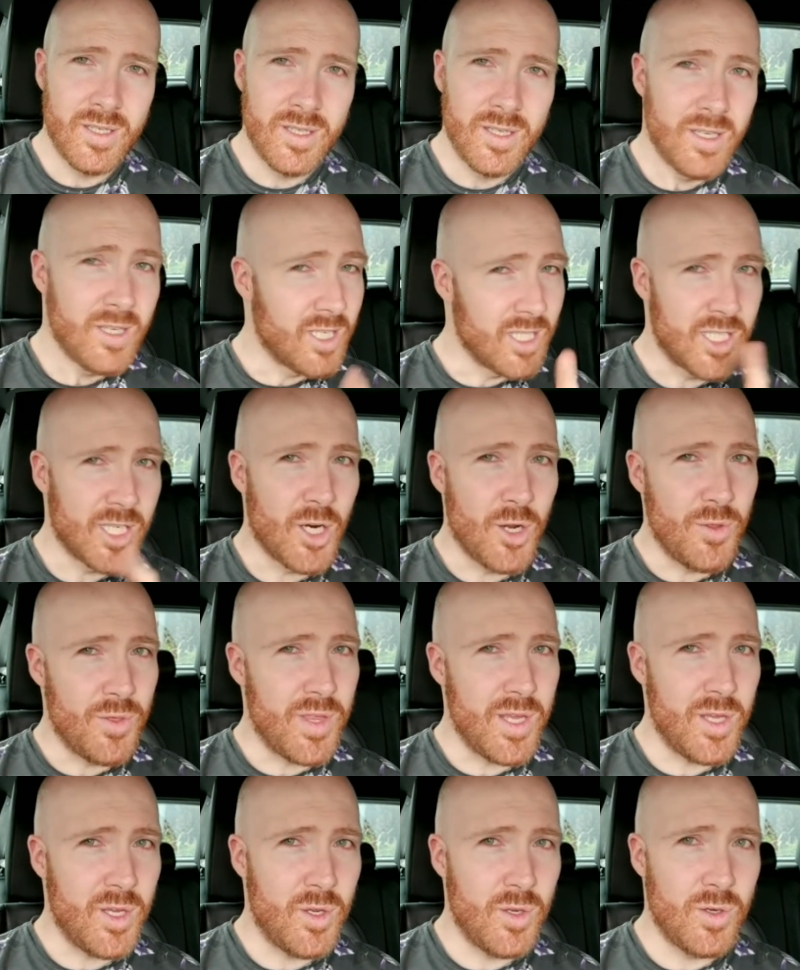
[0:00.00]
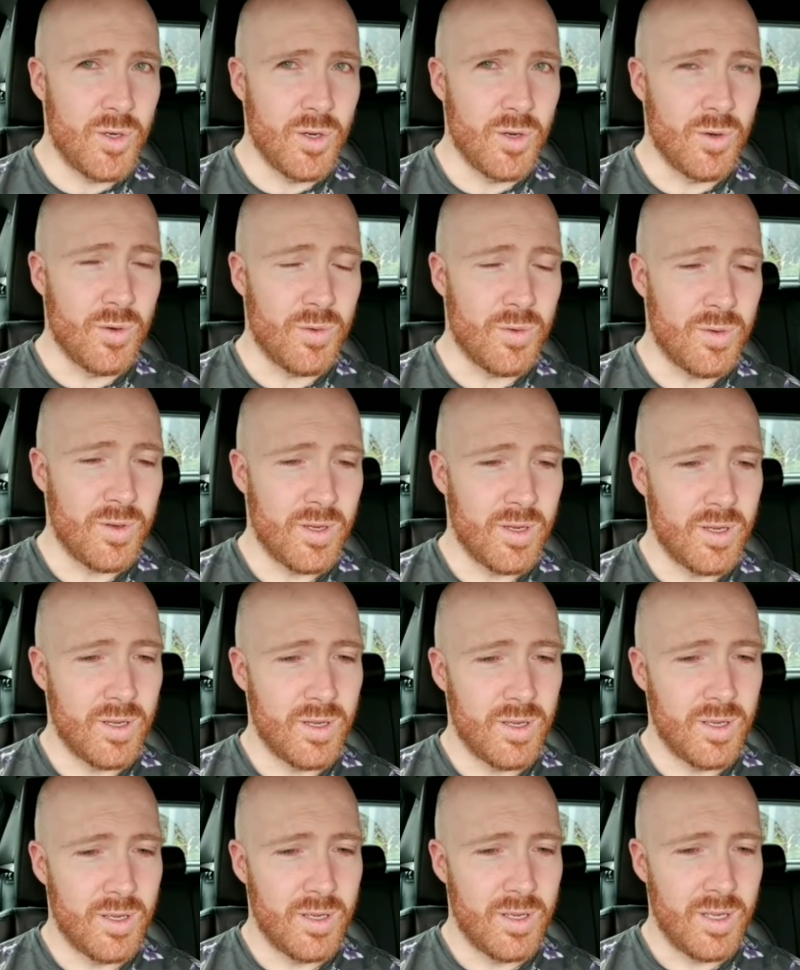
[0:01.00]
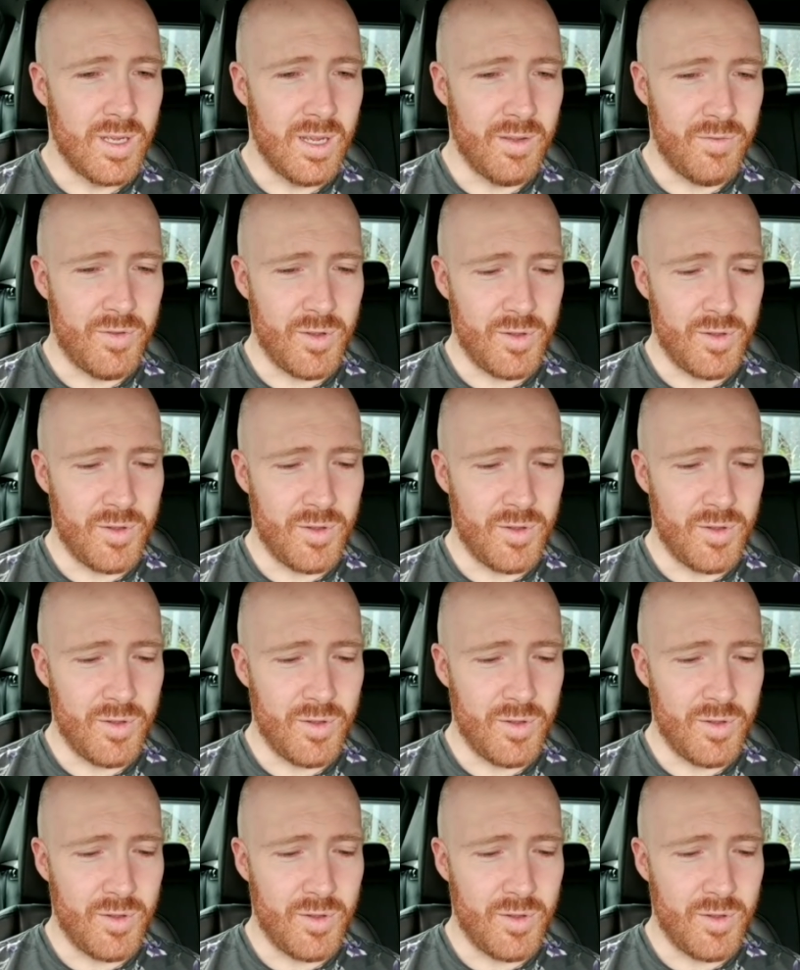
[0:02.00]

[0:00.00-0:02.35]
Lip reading: Because I don't think you do. If you